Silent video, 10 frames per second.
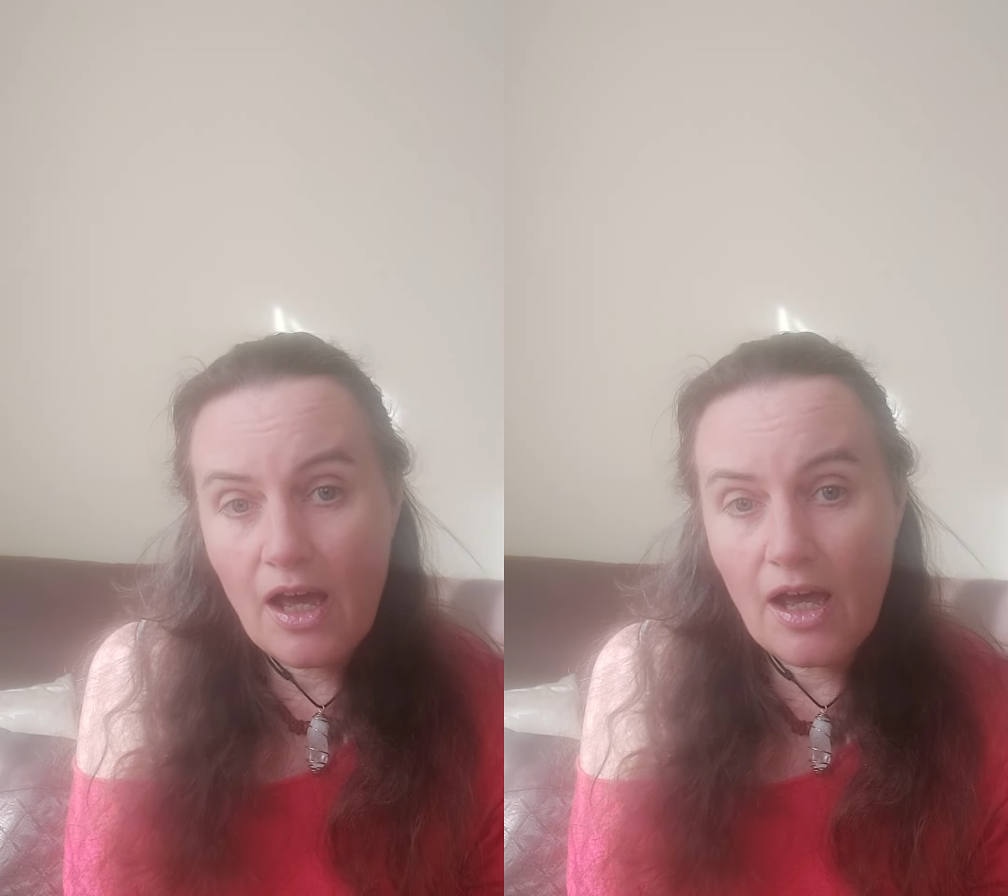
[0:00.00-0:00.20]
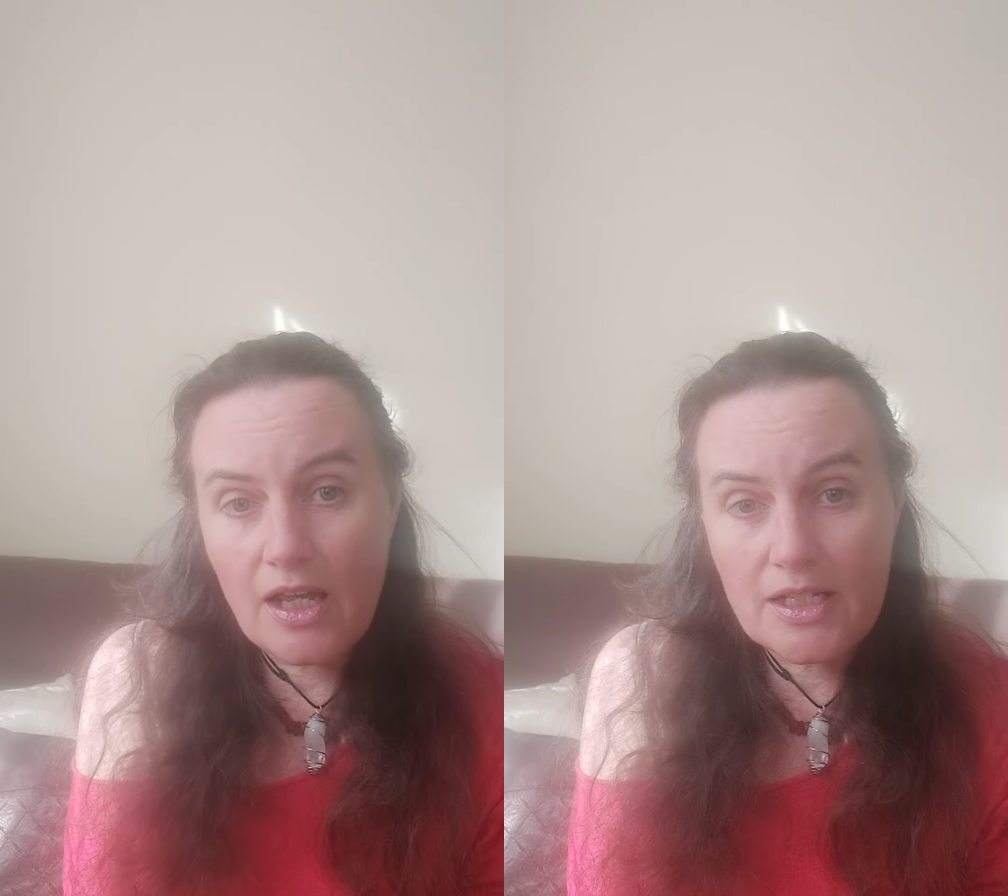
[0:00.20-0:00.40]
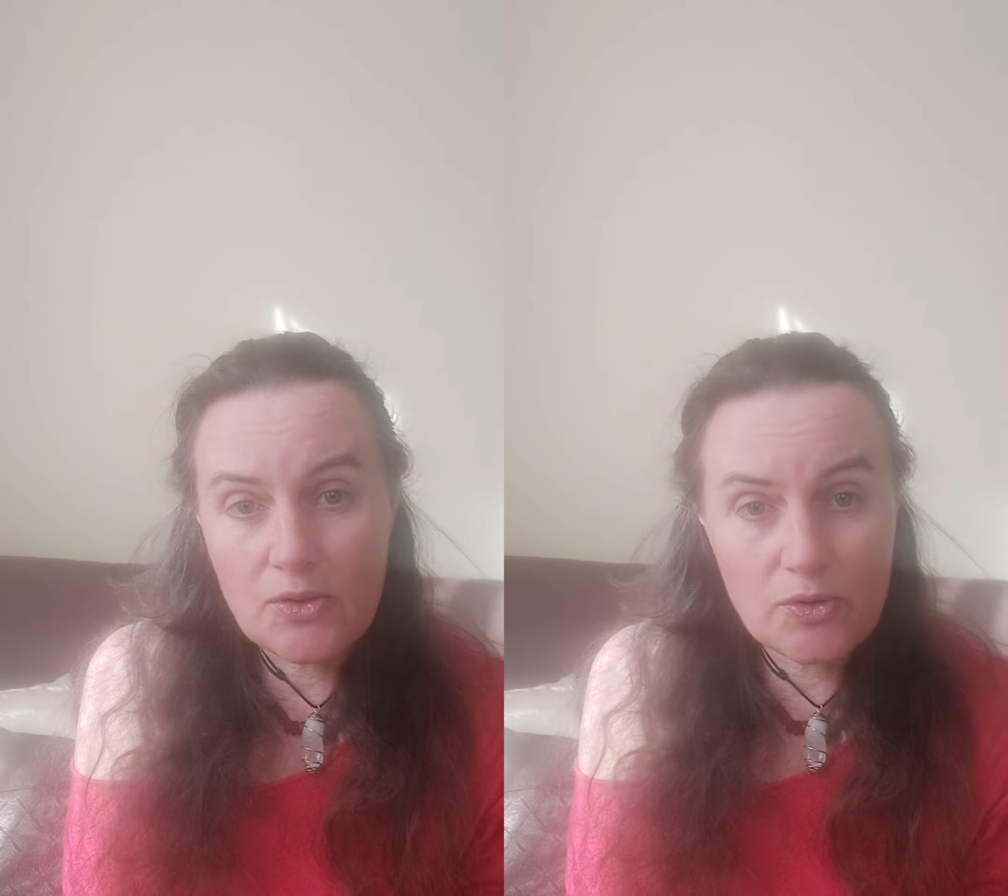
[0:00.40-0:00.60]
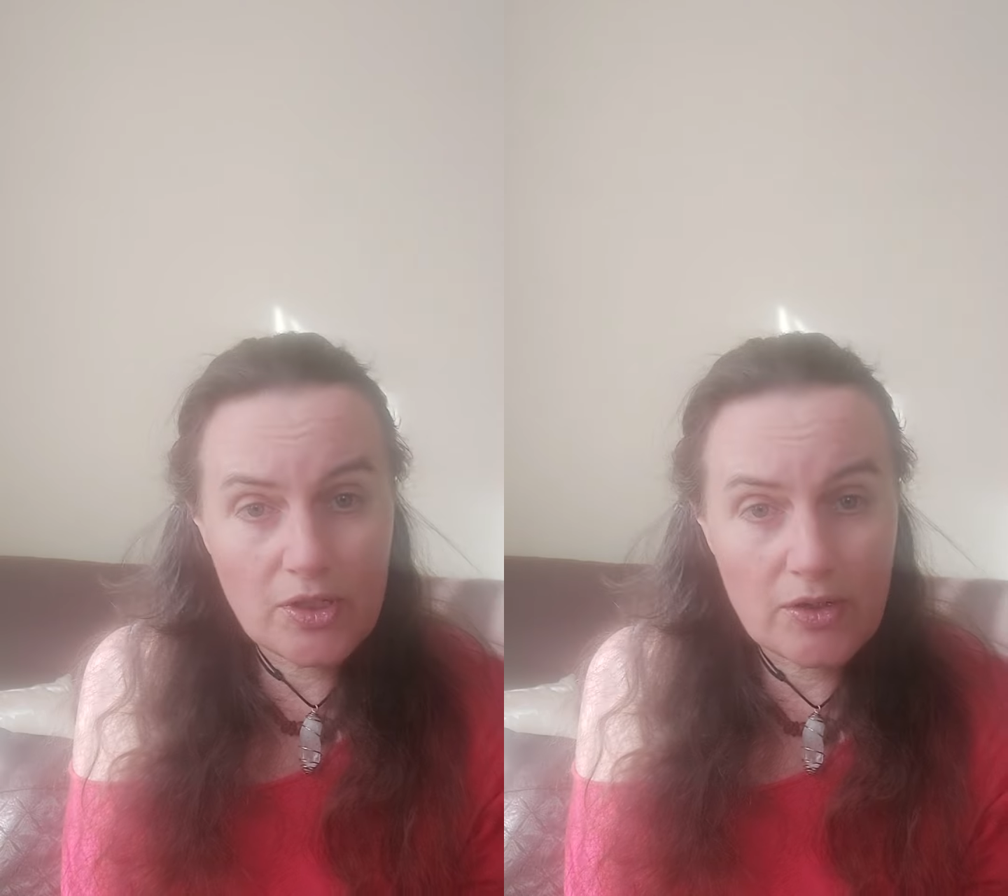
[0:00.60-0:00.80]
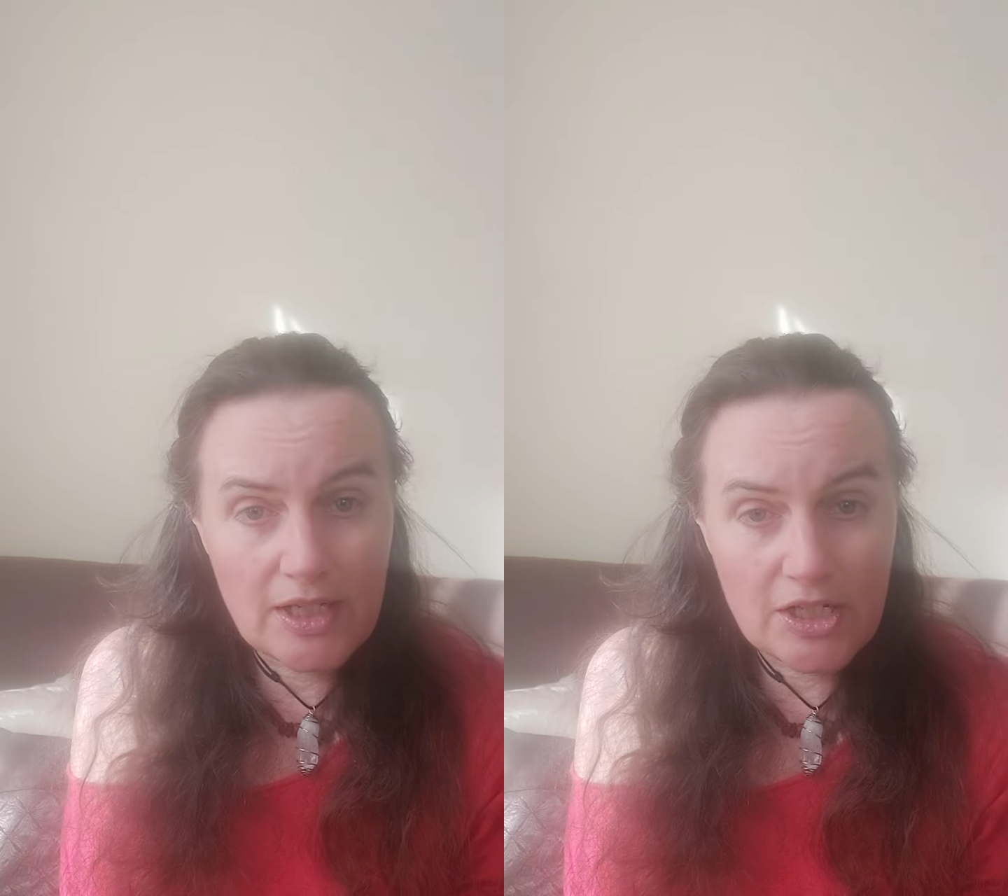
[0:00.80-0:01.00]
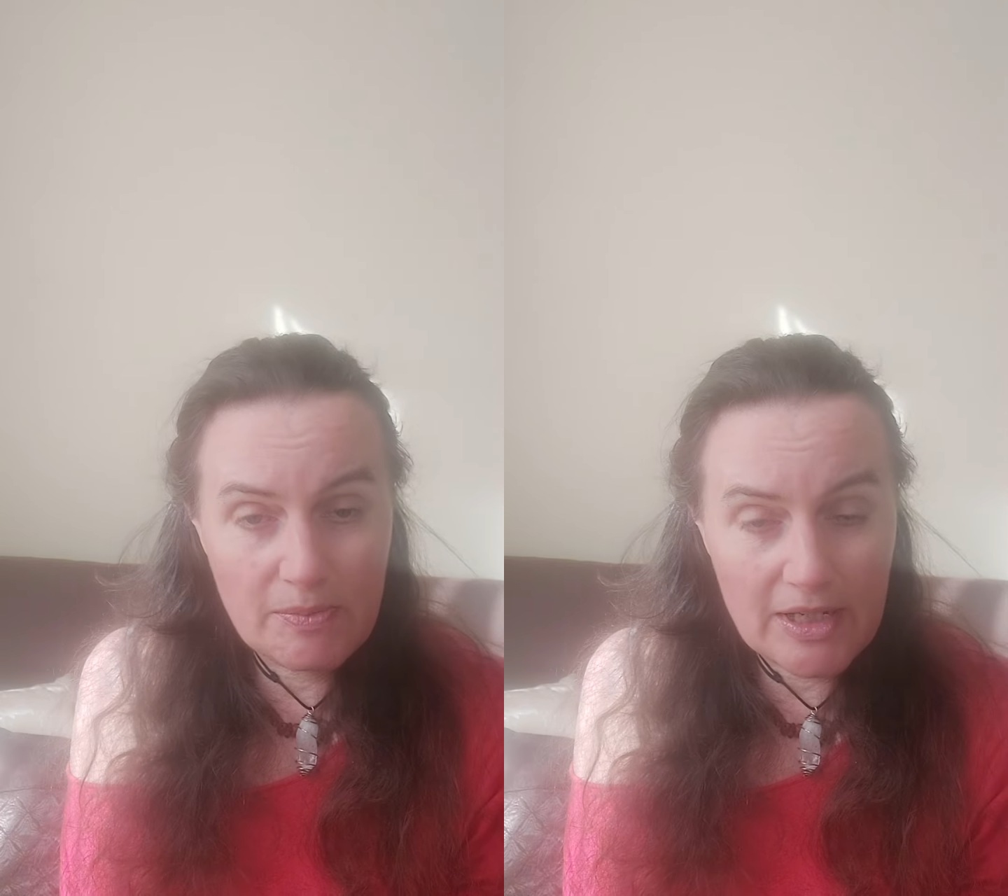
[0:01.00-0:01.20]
I also teach